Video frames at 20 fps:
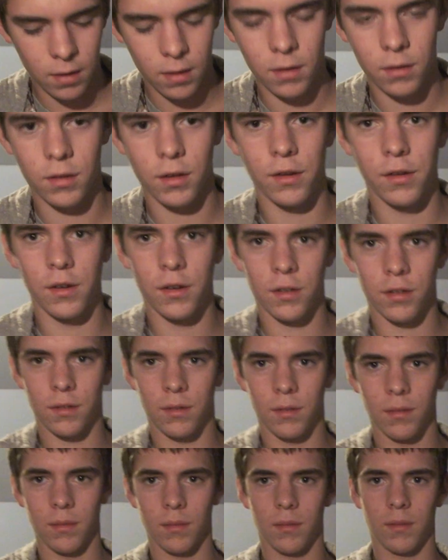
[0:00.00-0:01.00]
So you just
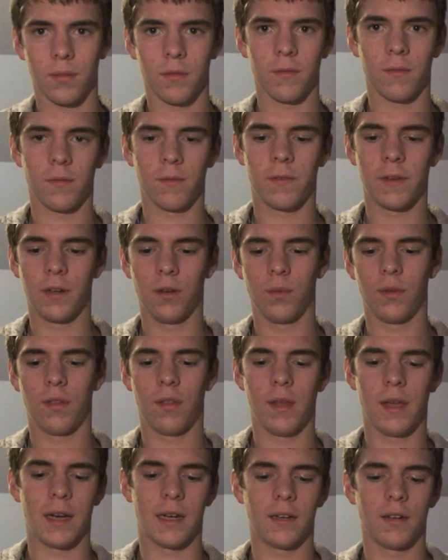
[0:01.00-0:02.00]
fiddle with
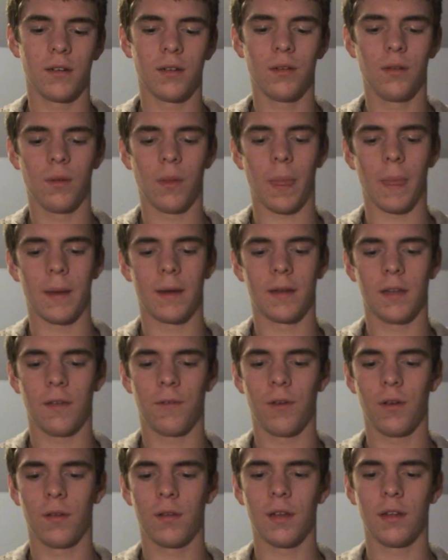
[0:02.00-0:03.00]
the angle, and
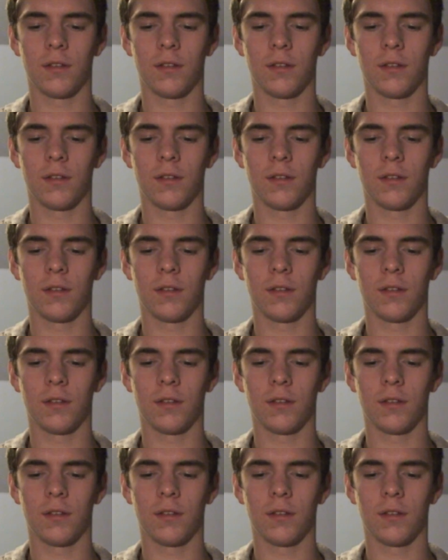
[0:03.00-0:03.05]
if you